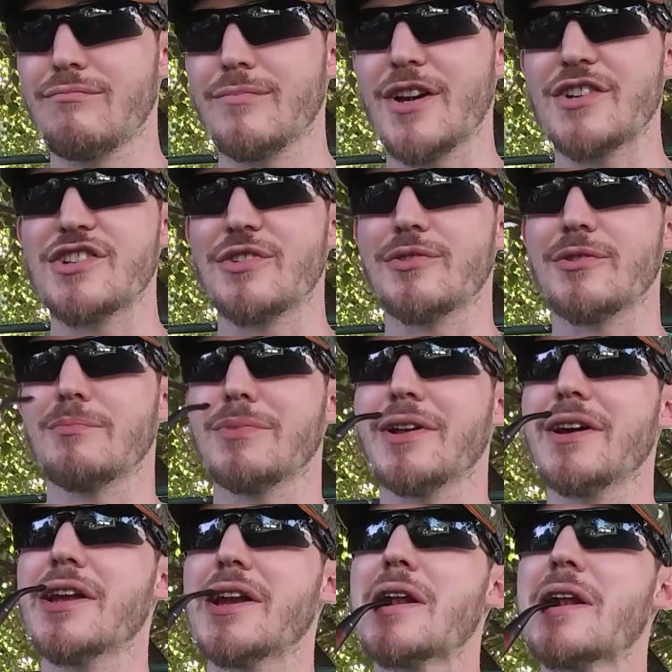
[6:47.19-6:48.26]
children
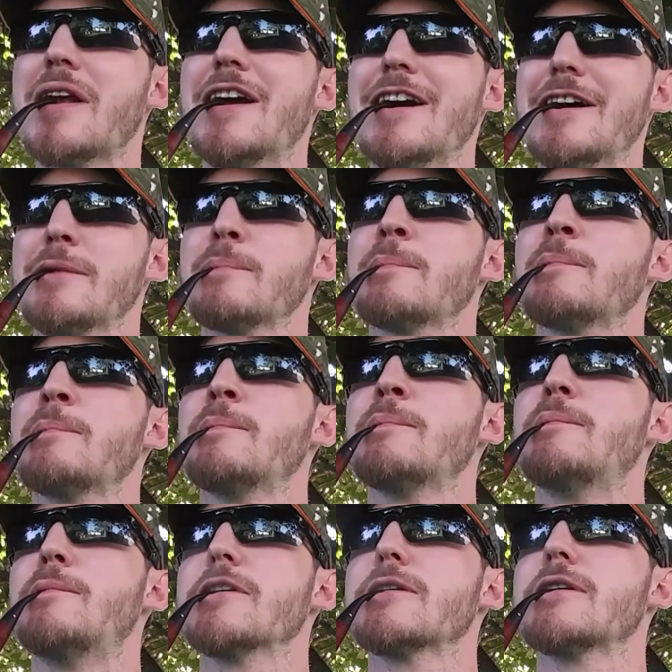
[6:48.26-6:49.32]
playing.
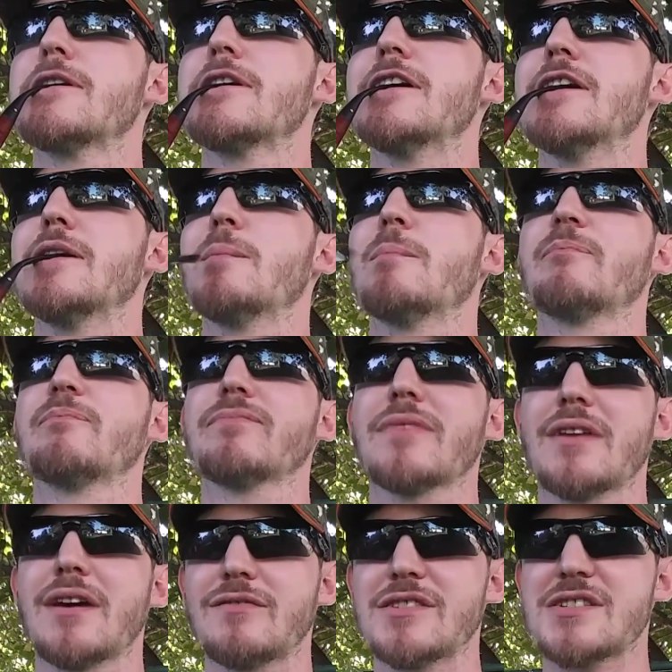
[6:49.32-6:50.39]
I
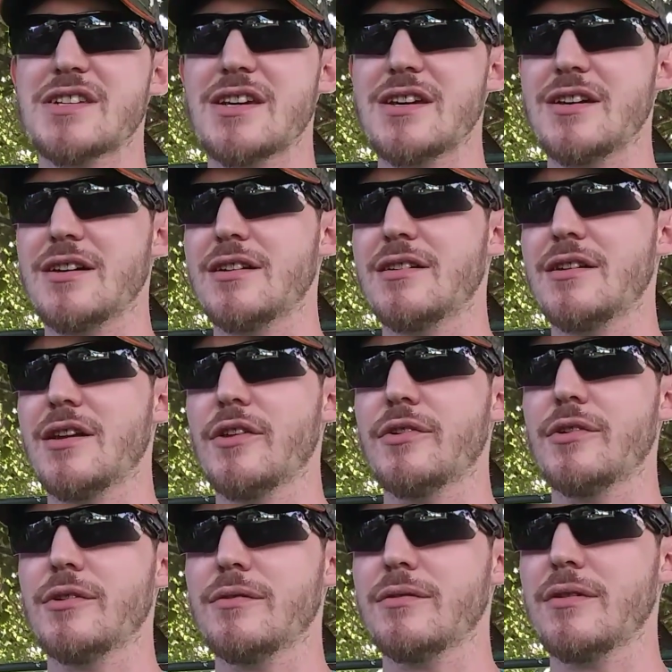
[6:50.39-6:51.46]
have to say
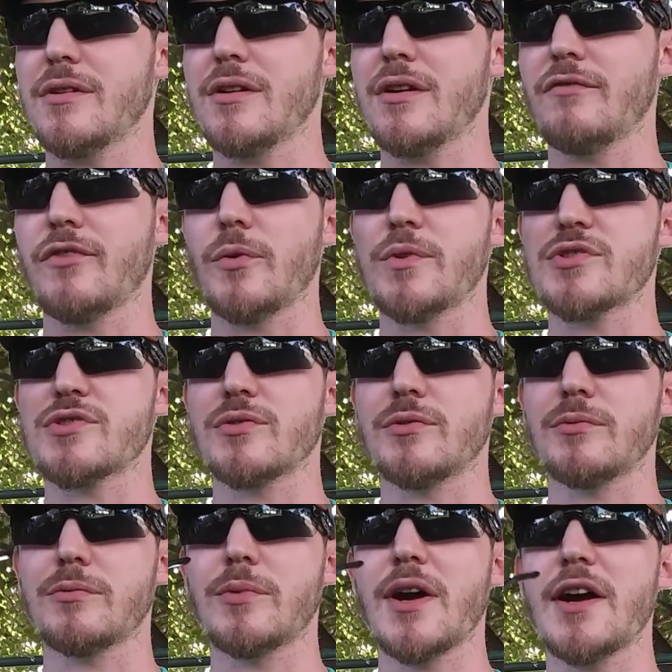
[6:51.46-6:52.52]
another influential
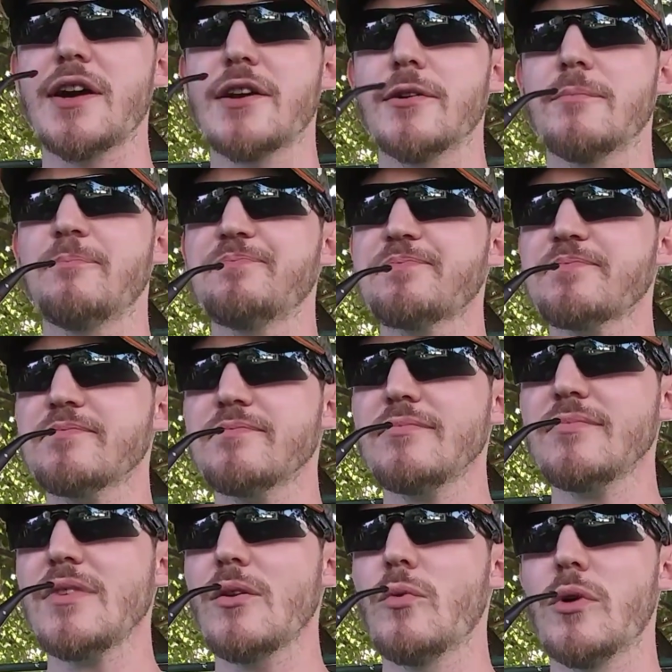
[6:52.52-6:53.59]
writer
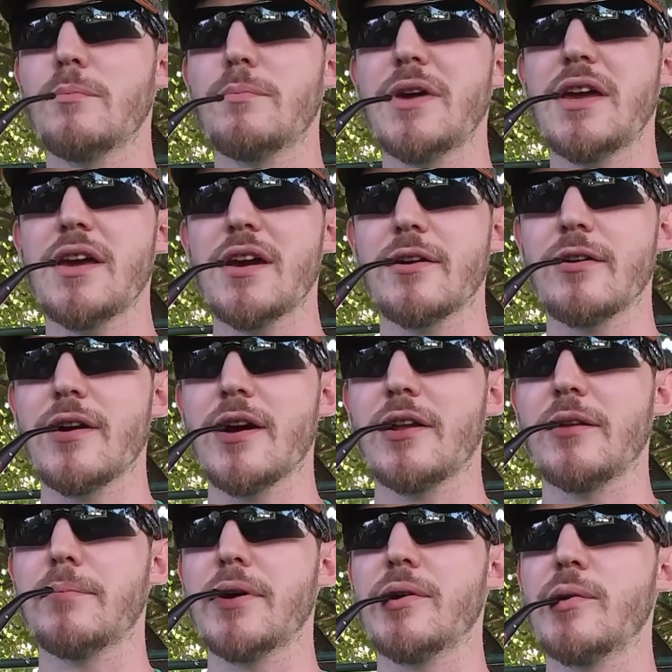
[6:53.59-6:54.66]
would be Edgar
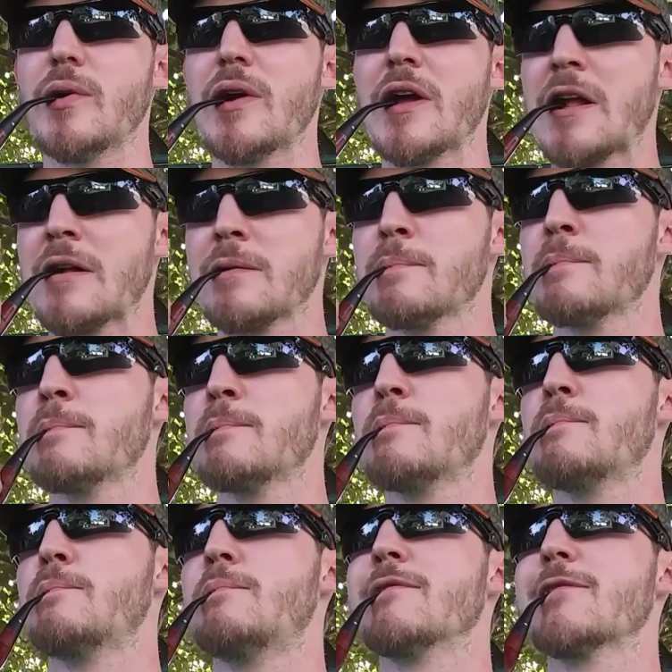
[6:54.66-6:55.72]
Allan Poe,
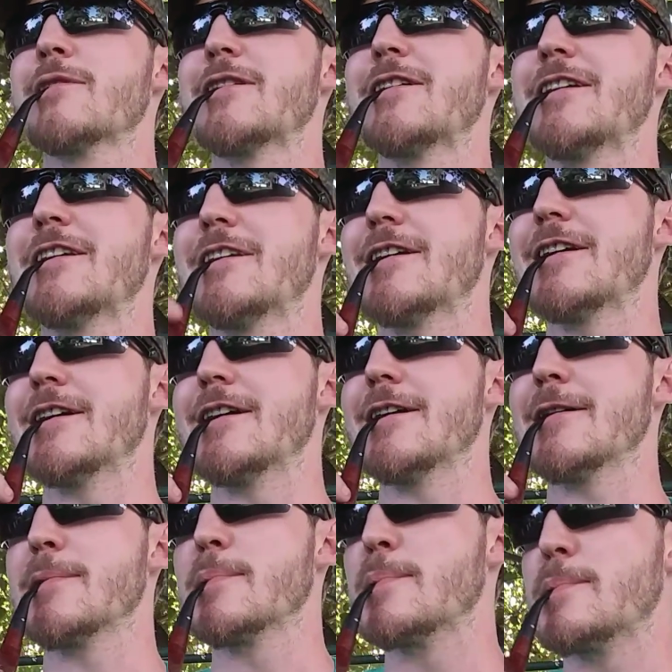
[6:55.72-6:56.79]
and
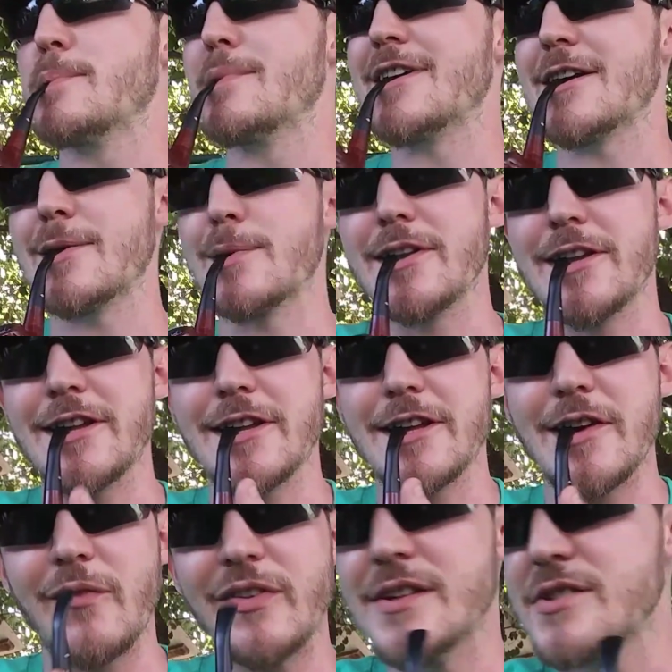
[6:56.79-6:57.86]
I really
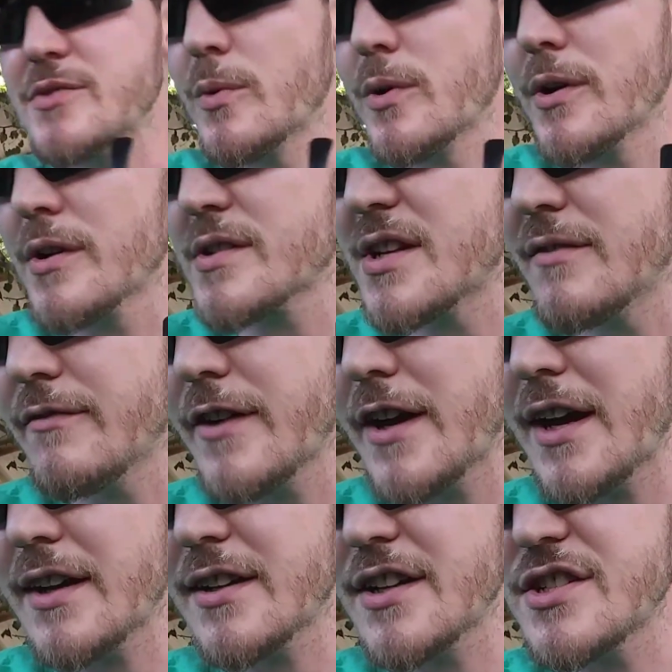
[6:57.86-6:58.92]
love his works. In
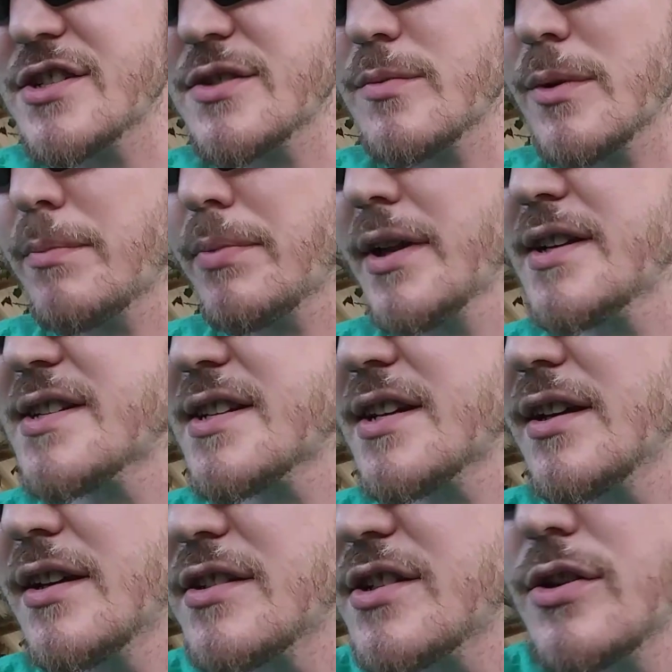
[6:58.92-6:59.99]
fact, I just replaced
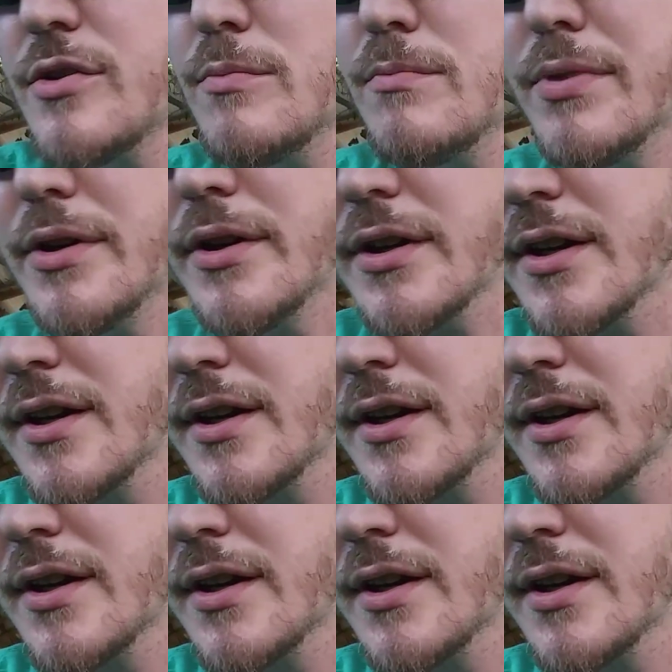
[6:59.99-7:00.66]
a 2-book